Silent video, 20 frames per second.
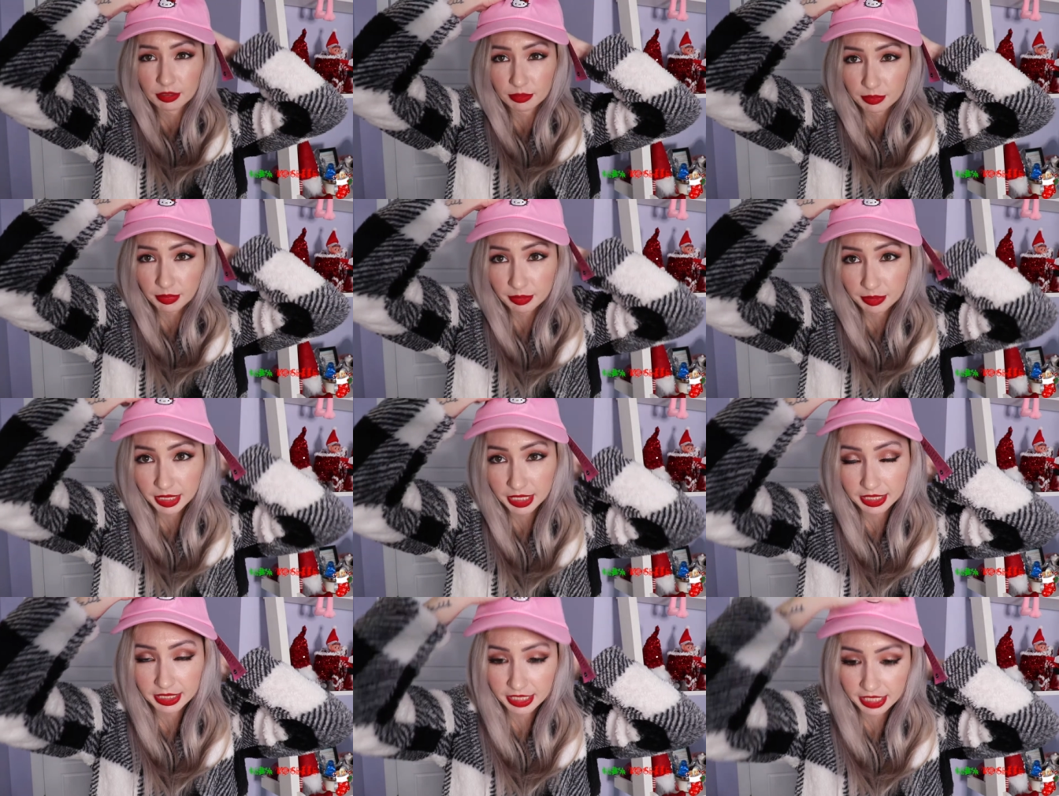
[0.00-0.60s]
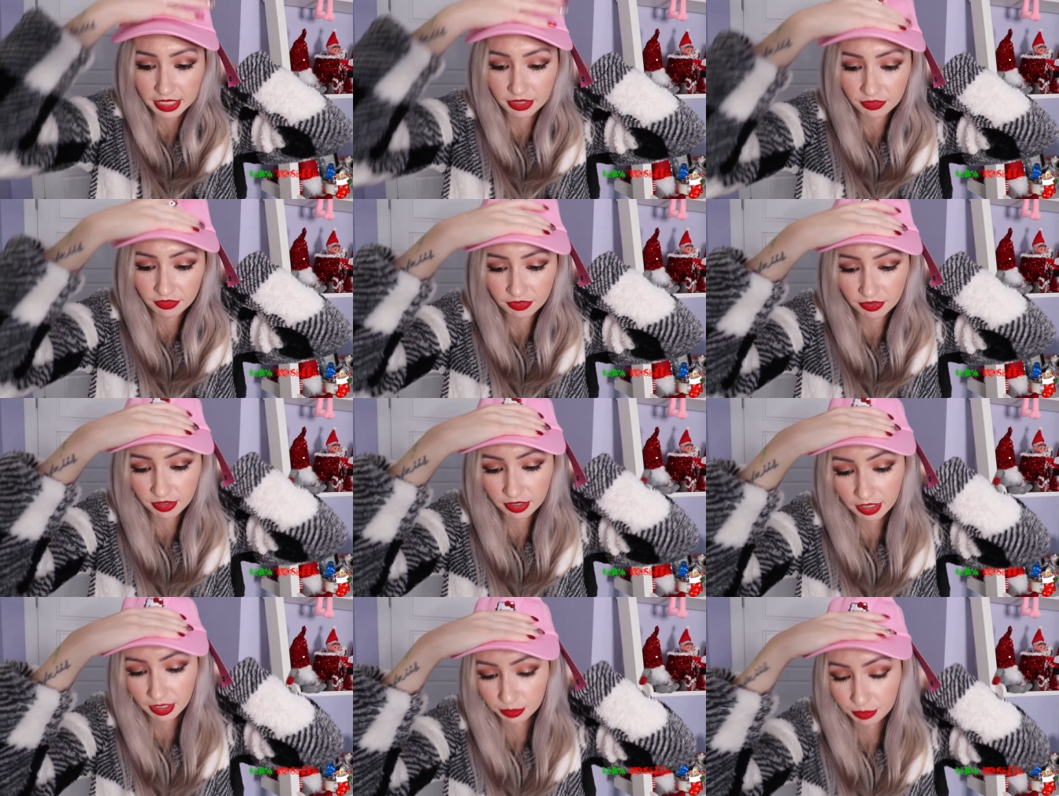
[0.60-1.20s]
I'm going to
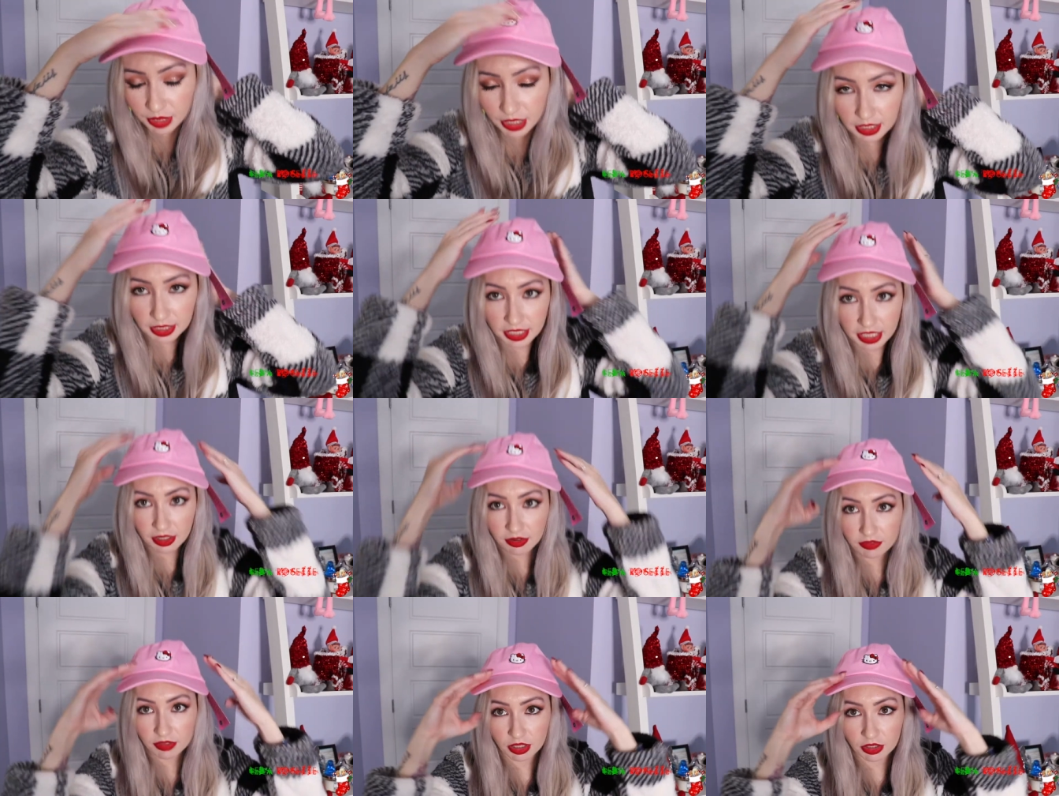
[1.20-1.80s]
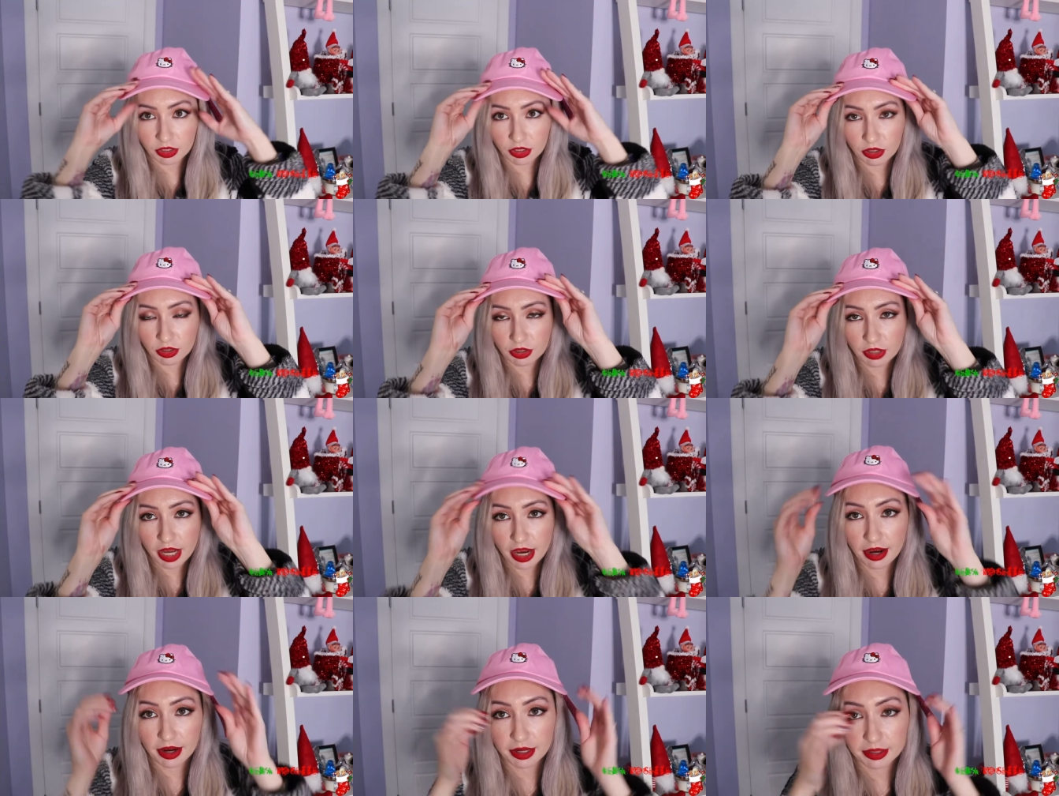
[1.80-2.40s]
leave, I'm going to leave the
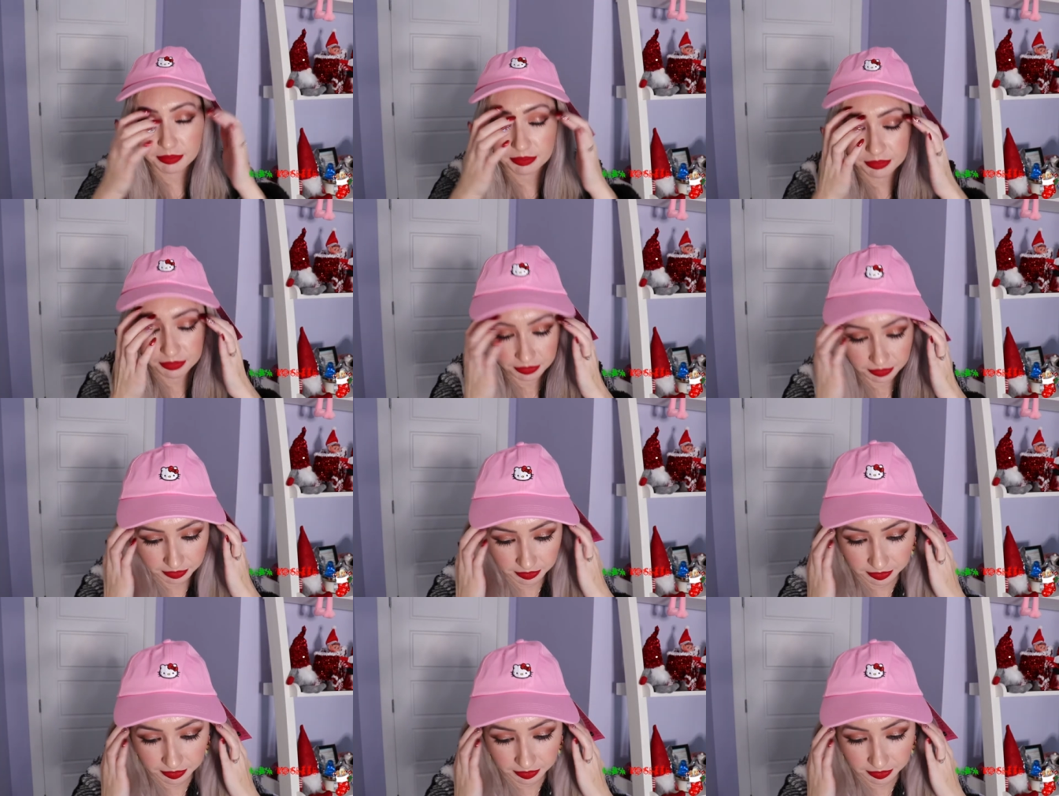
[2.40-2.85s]
little um,